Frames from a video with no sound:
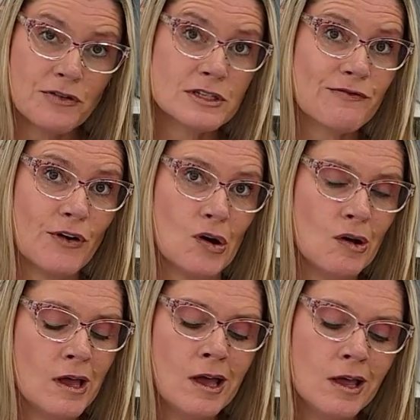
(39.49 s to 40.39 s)
this
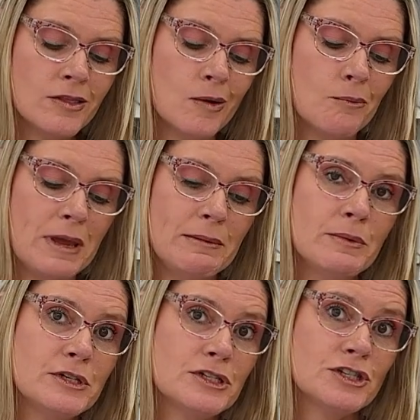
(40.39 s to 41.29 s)
fall that maybe
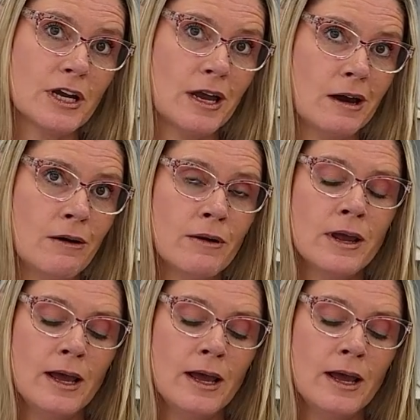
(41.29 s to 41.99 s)
we should check out,